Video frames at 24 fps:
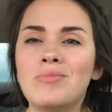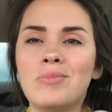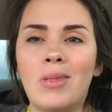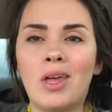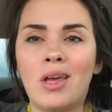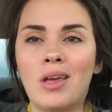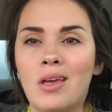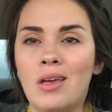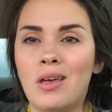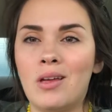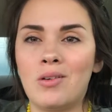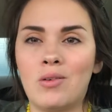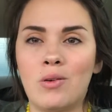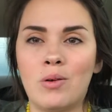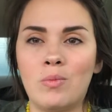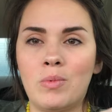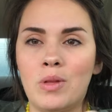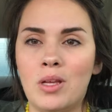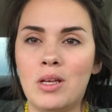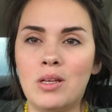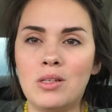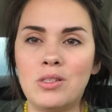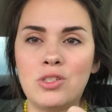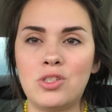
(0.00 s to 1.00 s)
like he
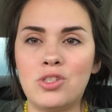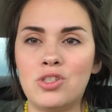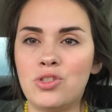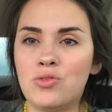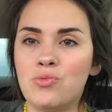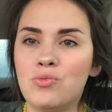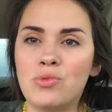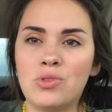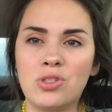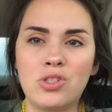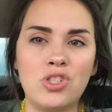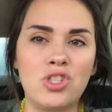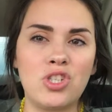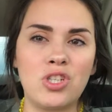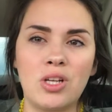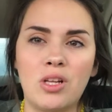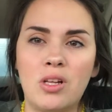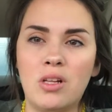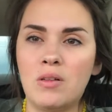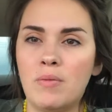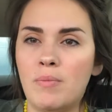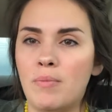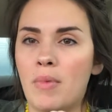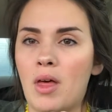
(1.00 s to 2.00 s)
normally is, just real
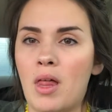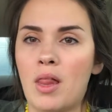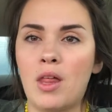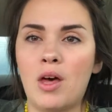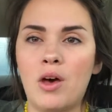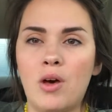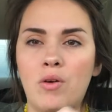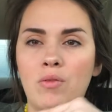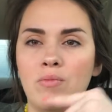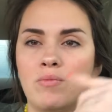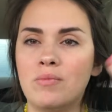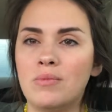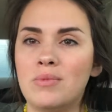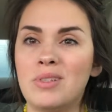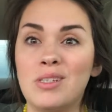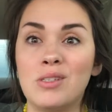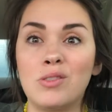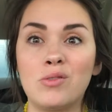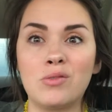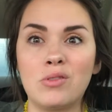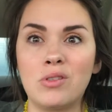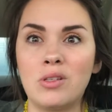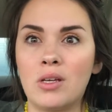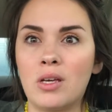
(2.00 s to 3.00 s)
chill, mellow,
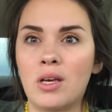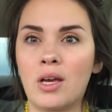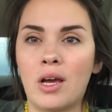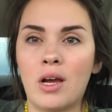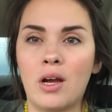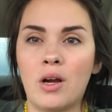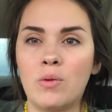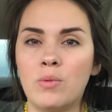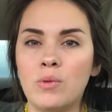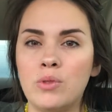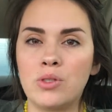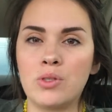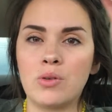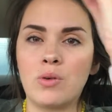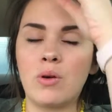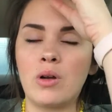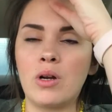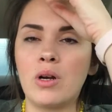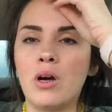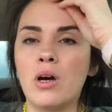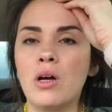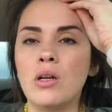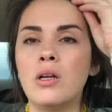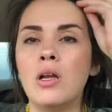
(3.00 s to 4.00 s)
doesn't really care what's
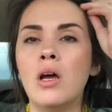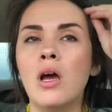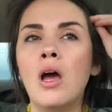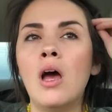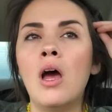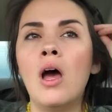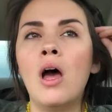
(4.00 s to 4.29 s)
going on.